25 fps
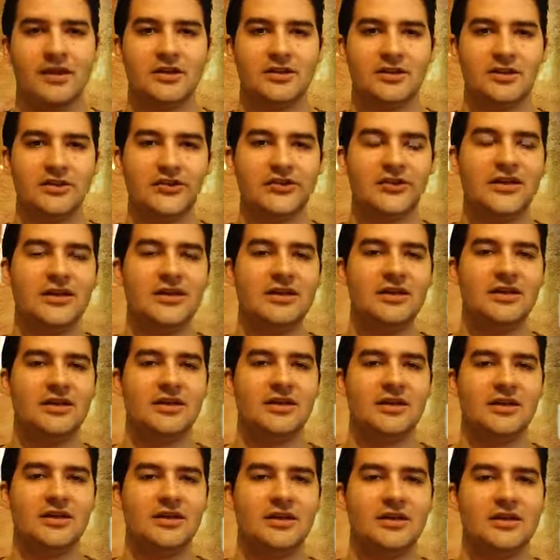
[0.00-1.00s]
You see,
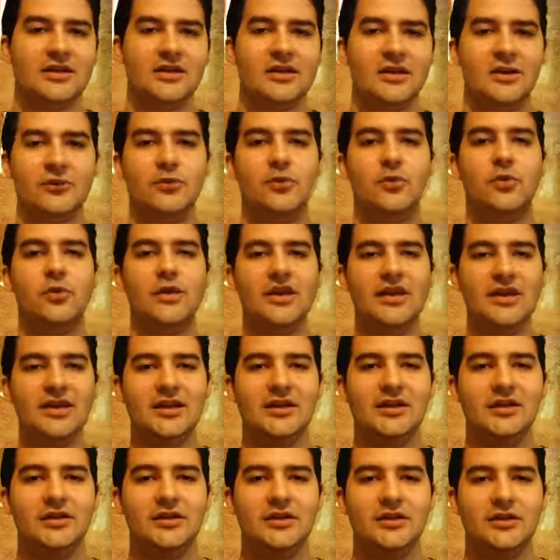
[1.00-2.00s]
if
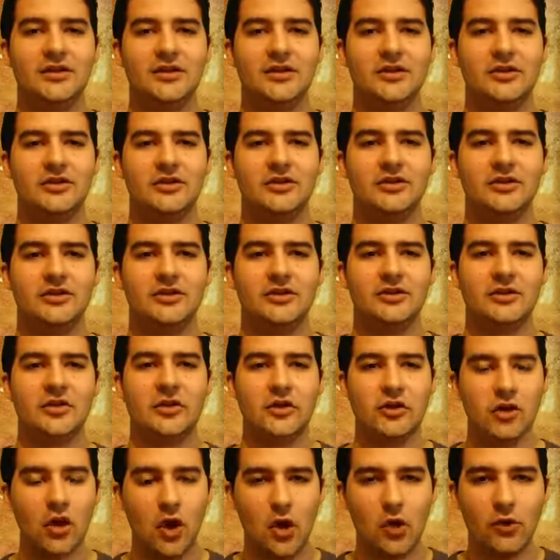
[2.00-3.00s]
we
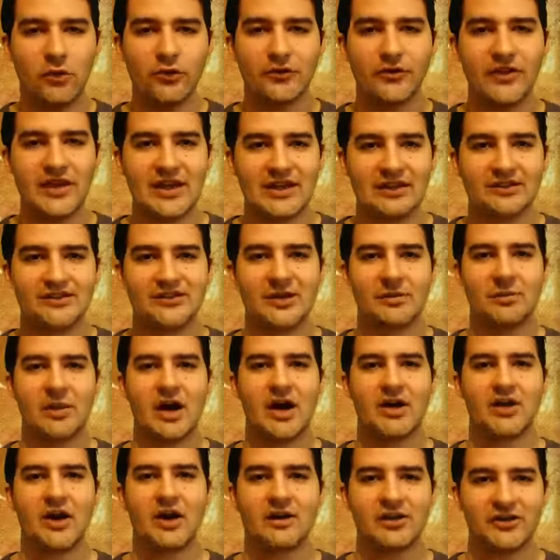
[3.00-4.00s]
know things
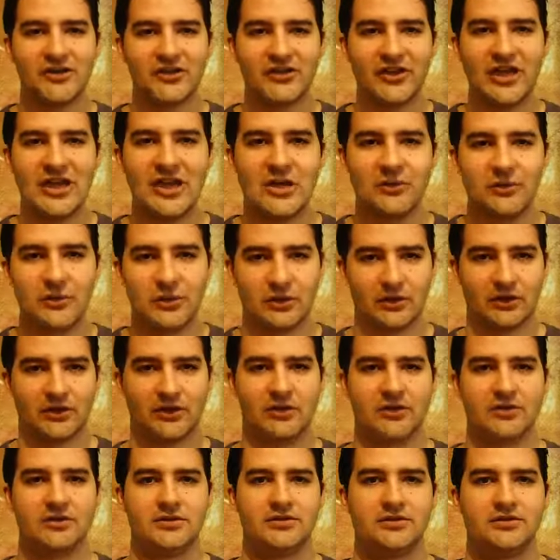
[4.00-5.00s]
about our Savior,
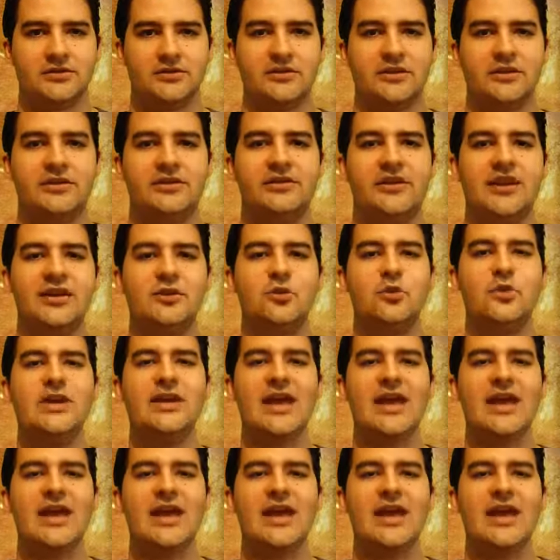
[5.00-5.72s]
then